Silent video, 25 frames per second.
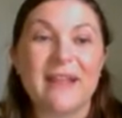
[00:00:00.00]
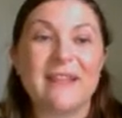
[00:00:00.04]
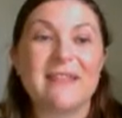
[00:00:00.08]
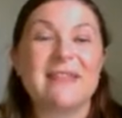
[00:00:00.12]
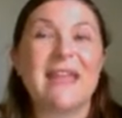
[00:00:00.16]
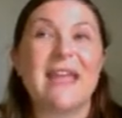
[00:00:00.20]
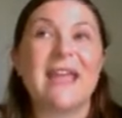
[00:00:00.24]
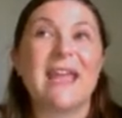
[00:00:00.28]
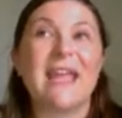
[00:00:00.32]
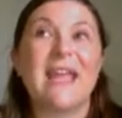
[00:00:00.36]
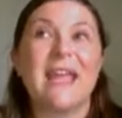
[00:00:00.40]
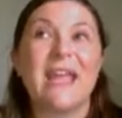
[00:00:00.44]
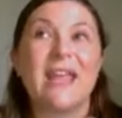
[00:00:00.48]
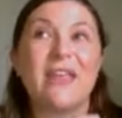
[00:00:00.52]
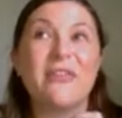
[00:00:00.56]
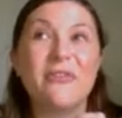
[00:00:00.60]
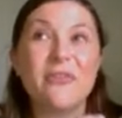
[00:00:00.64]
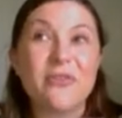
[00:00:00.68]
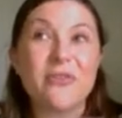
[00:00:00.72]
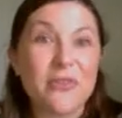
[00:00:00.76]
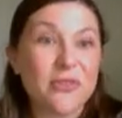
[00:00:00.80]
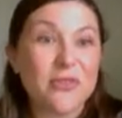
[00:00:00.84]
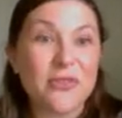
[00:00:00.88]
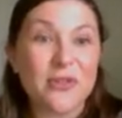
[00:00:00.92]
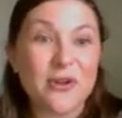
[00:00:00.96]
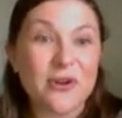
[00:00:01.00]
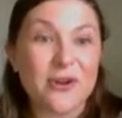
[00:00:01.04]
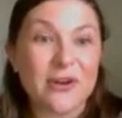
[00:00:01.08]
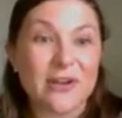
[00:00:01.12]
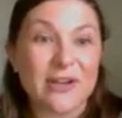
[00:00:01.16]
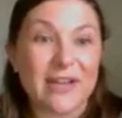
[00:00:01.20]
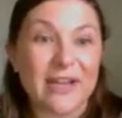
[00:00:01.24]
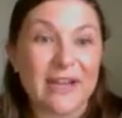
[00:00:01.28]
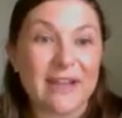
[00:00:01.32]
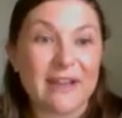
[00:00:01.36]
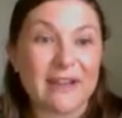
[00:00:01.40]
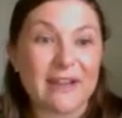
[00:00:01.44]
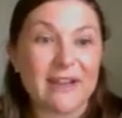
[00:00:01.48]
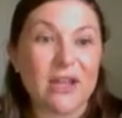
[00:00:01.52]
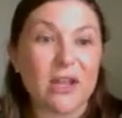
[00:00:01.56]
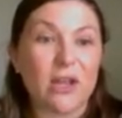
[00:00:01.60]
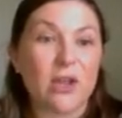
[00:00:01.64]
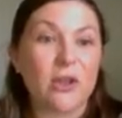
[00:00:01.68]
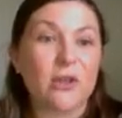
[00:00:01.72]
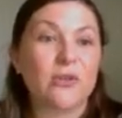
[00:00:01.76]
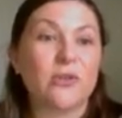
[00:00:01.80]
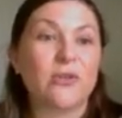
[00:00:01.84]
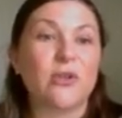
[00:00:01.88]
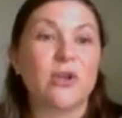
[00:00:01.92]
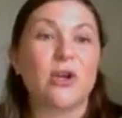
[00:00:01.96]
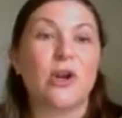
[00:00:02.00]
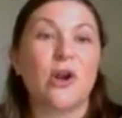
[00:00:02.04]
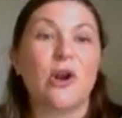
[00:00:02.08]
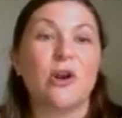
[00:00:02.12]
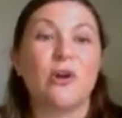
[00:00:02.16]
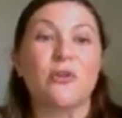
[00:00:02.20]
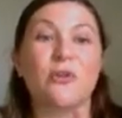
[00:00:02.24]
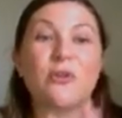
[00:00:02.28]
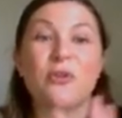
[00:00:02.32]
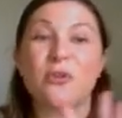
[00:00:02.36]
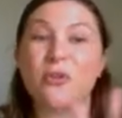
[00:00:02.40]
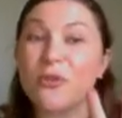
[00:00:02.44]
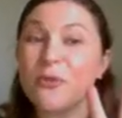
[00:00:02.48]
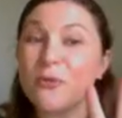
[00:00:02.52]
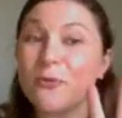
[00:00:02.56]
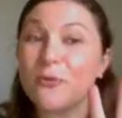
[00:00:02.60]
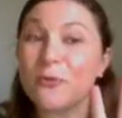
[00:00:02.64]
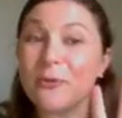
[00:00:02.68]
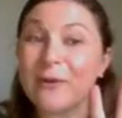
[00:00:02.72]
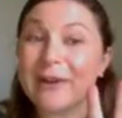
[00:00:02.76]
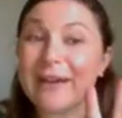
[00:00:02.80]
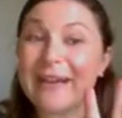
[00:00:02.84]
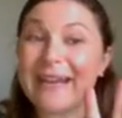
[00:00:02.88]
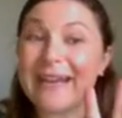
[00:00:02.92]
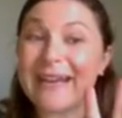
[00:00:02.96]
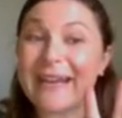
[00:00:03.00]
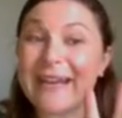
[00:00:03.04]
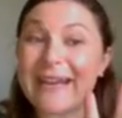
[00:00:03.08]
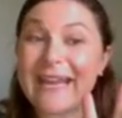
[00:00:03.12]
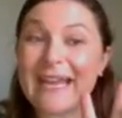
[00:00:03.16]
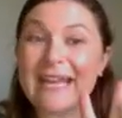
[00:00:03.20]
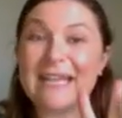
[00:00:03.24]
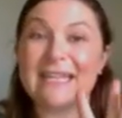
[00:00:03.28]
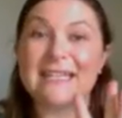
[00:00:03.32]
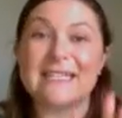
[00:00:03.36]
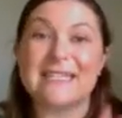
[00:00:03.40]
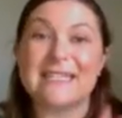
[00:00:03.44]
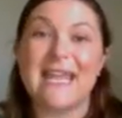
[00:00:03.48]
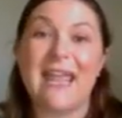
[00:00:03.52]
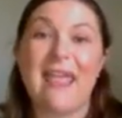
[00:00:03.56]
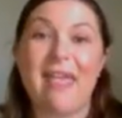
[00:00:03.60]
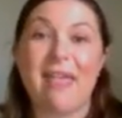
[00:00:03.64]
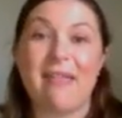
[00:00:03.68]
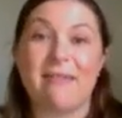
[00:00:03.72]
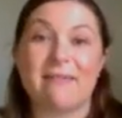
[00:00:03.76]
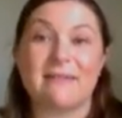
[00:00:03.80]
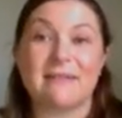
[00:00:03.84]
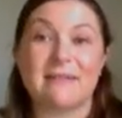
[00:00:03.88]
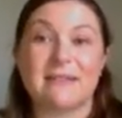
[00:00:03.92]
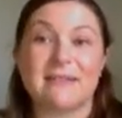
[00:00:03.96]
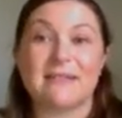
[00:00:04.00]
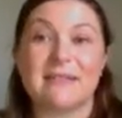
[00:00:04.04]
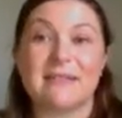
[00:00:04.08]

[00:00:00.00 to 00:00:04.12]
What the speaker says: that in 30, there are 3 tenths.